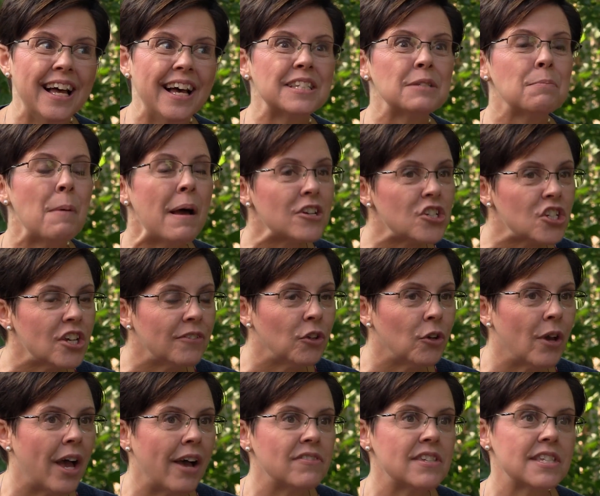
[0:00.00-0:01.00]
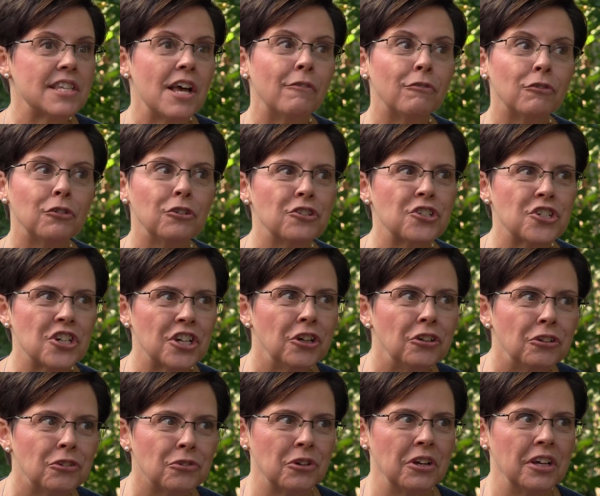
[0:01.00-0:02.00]
especially if you have several
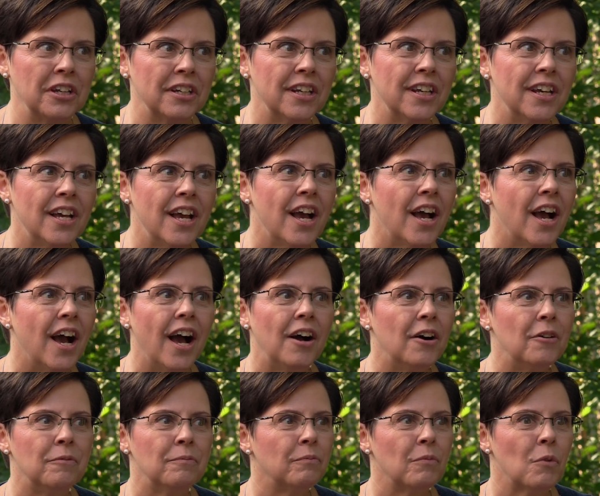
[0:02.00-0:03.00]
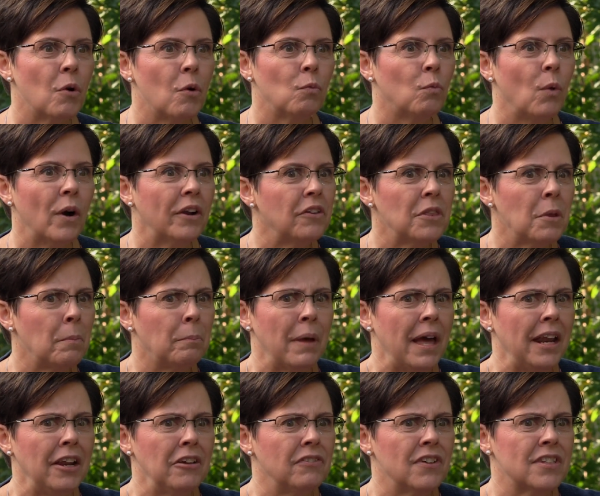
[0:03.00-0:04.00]
children. Um, what are the
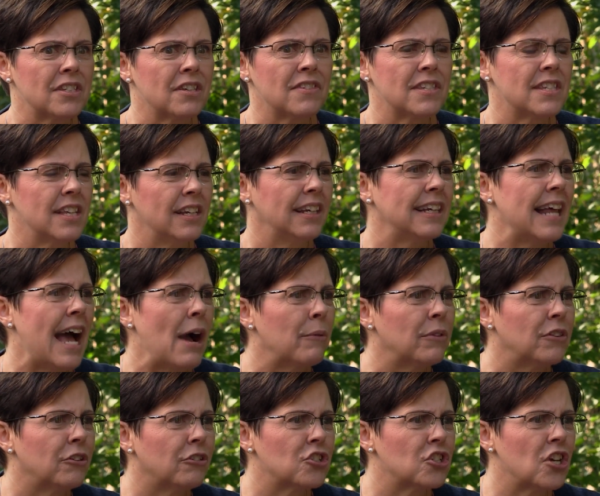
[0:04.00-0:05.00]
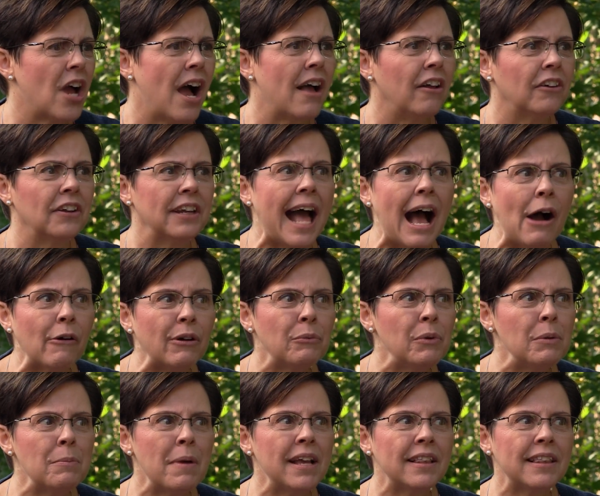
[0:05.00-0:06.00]
benefits of sitting down with your child, and how can
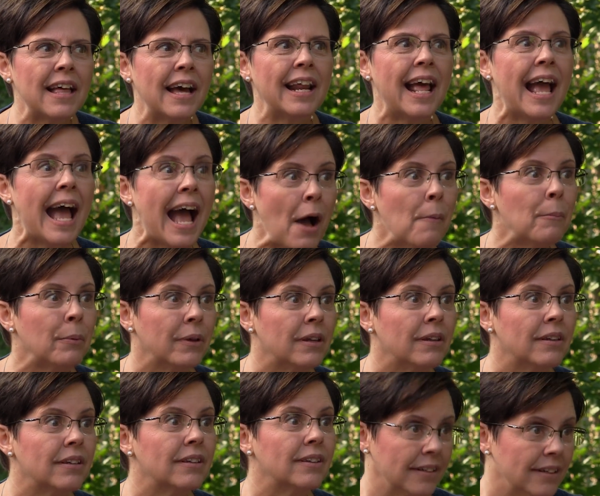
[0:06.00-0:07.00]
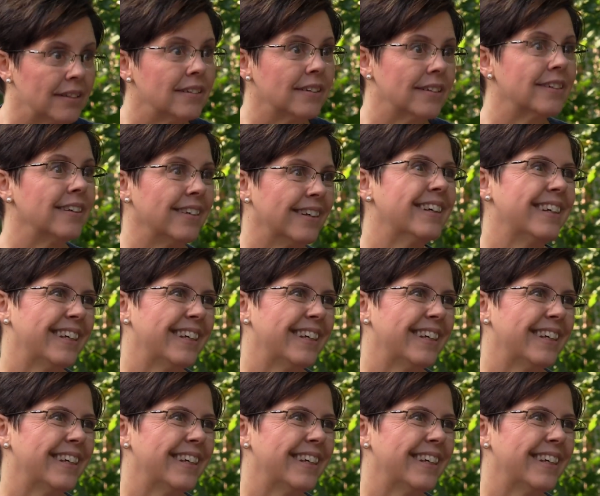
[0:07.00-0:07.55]
we make that happen? Uh, sure.